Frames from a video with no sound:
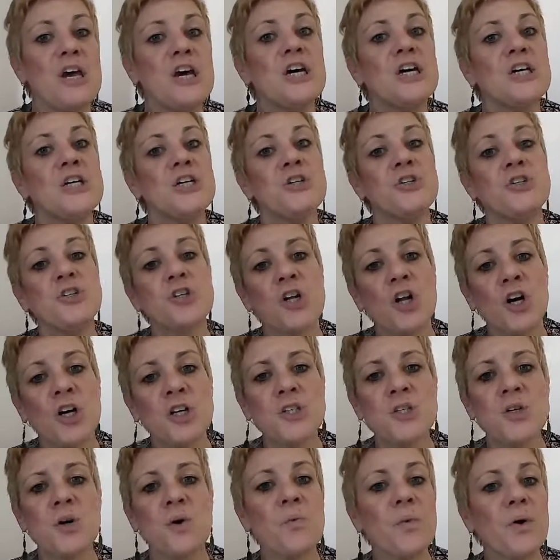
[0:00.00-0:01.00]
You should
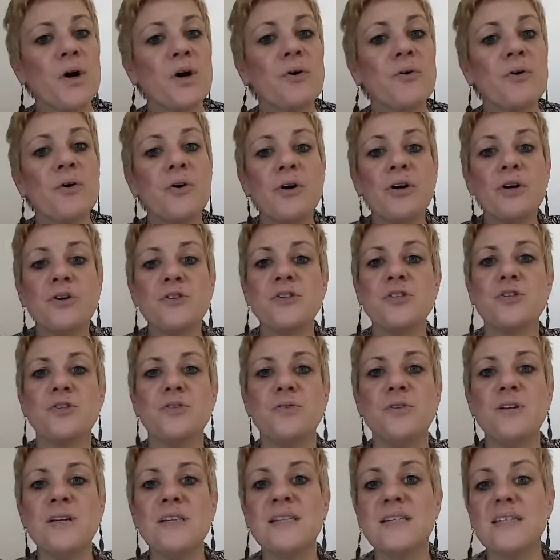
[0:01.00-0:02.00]
also recruit your
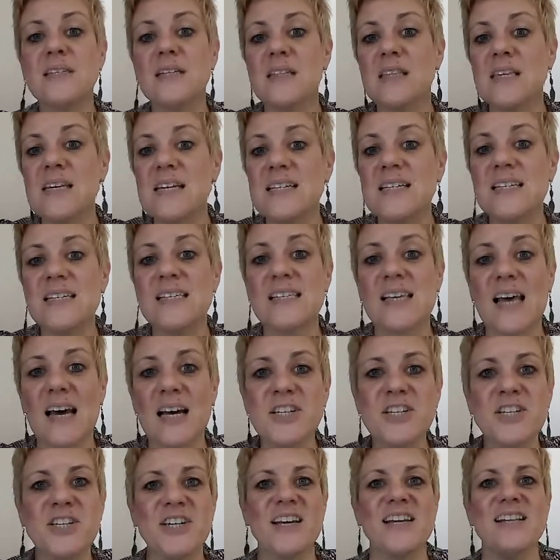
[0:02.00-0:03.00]
students to lead
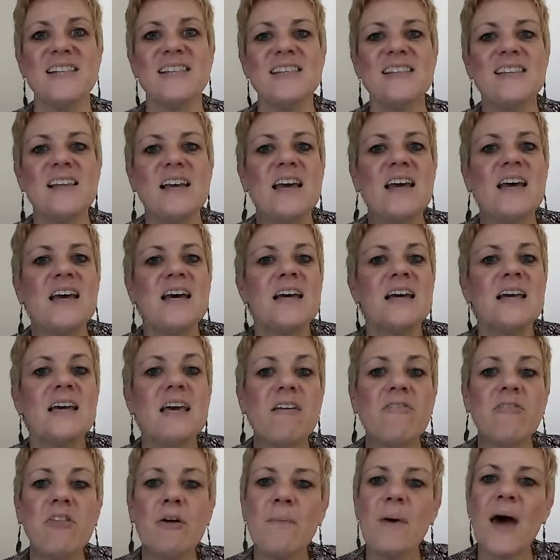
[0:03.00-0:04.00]
discussion.
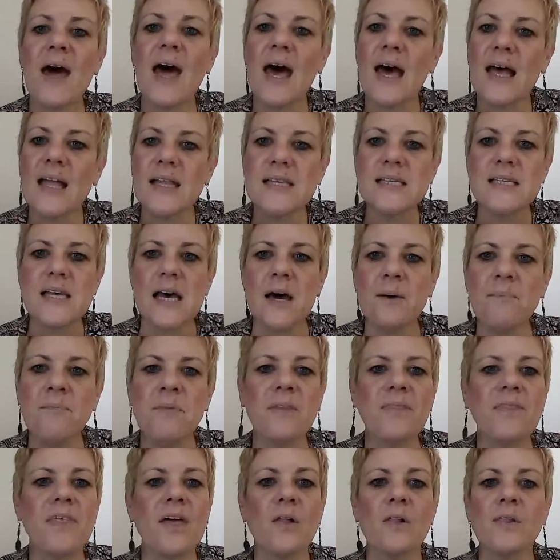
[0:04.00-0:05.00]
Give them a heads up
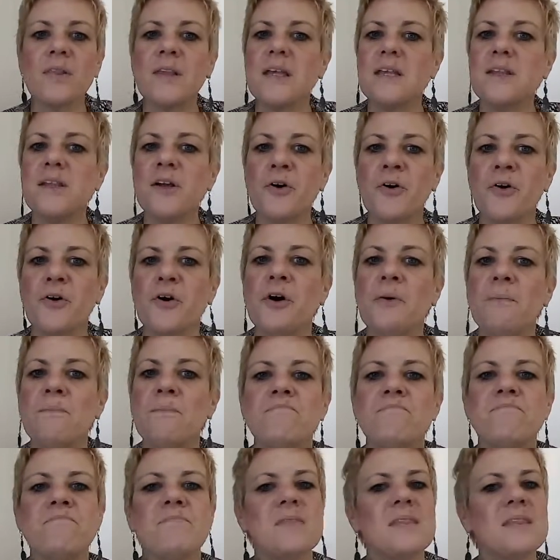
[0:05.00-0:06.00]
that they'll lead the group.
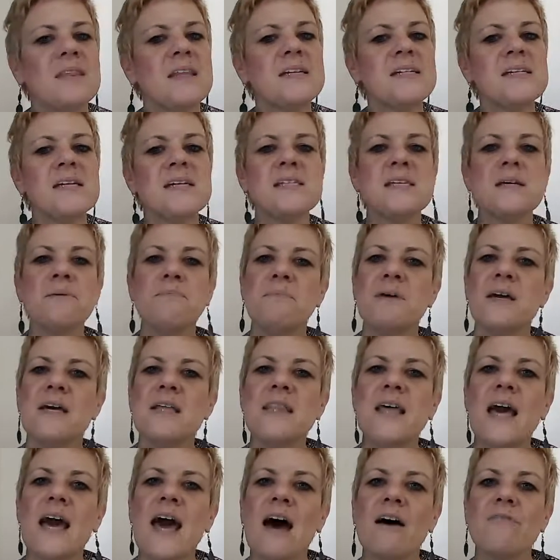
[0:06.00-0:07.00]
That doesn't mean
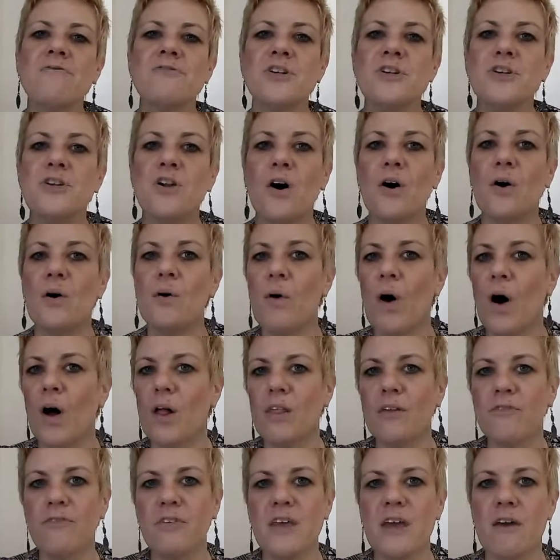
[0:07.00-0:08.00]
they have to know
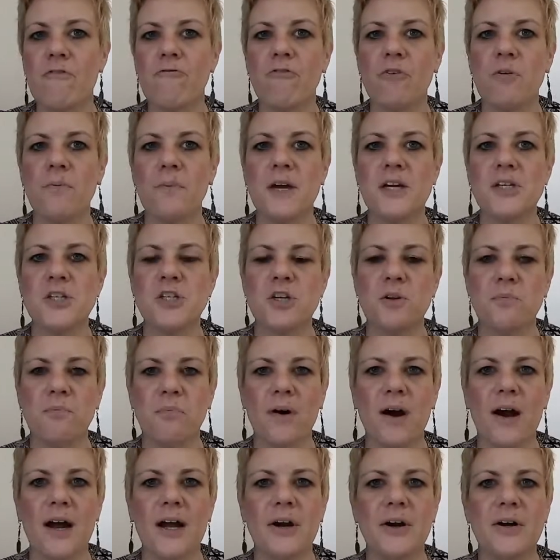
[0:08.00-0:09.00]
all of the information
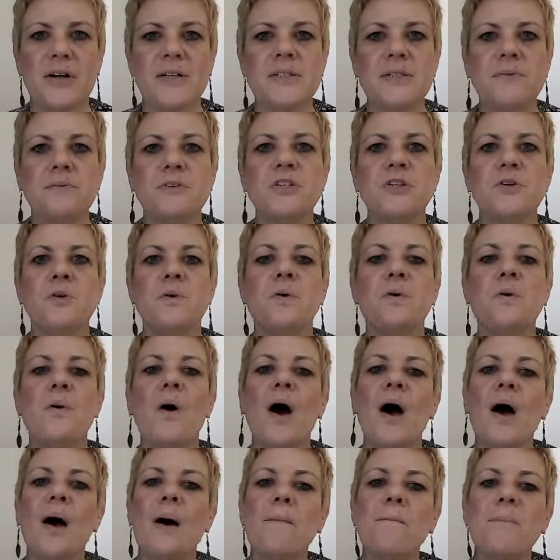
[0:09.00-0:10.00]
prior to,
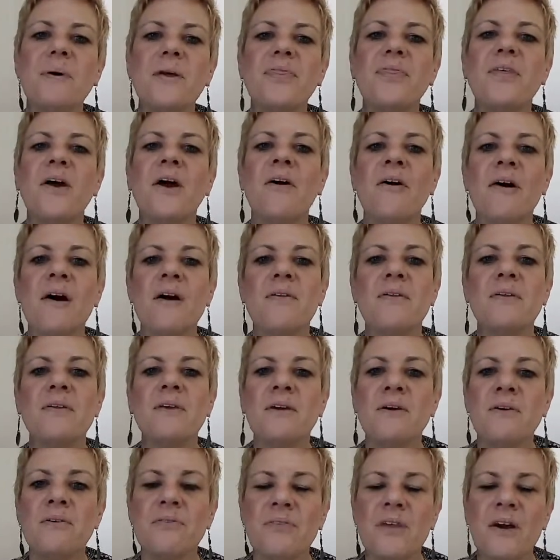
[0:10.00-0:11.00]
but
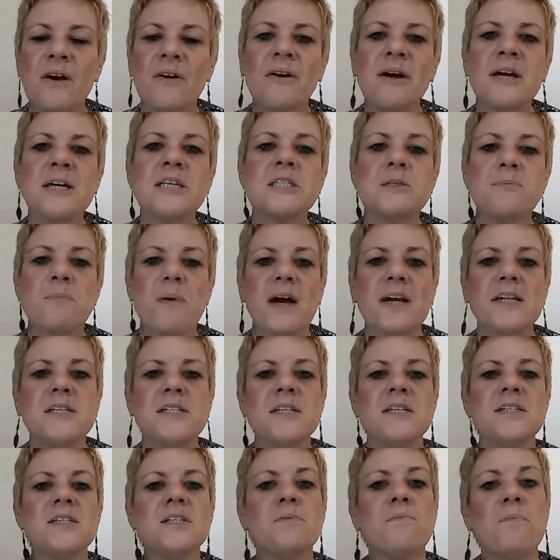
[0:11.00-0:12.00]
they're
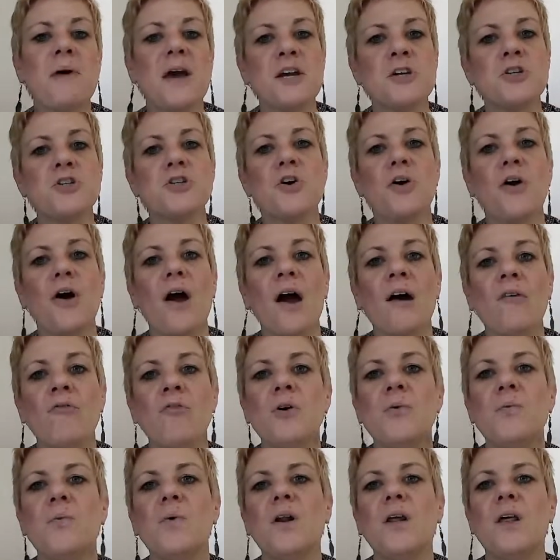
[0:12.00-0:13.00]
expected to make sure
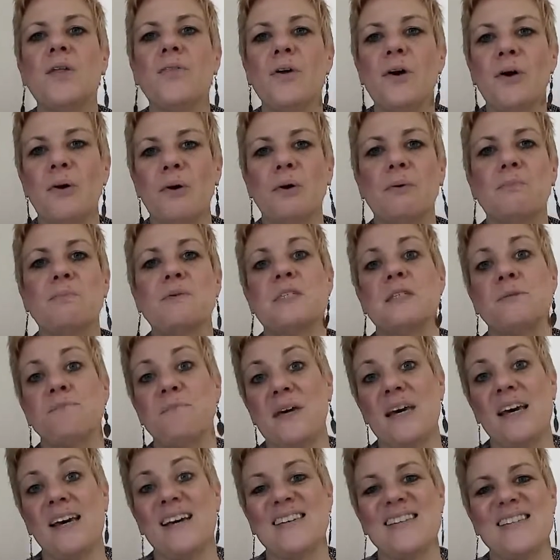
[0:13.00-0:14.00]
everyone in the group
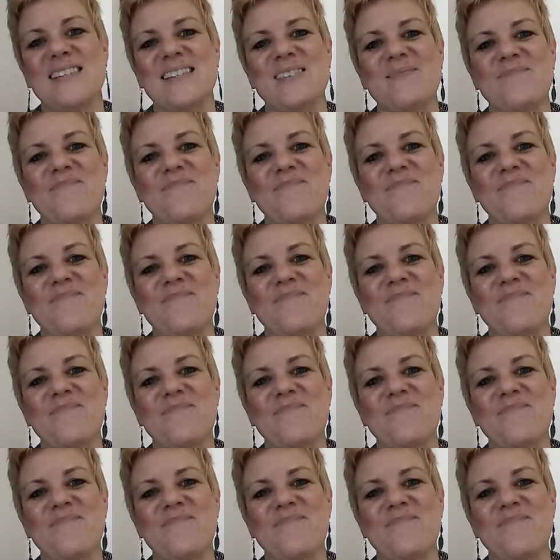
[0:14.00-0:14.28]
speaks.